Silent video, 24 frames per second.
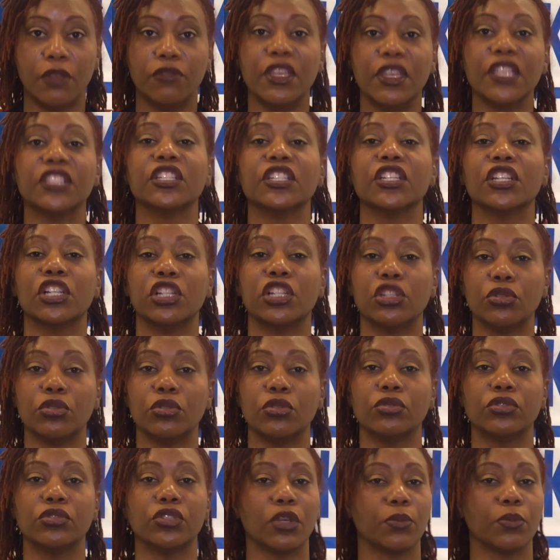This
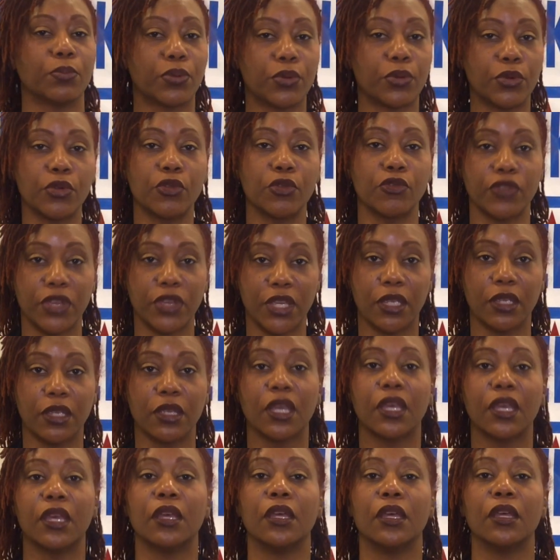includes approving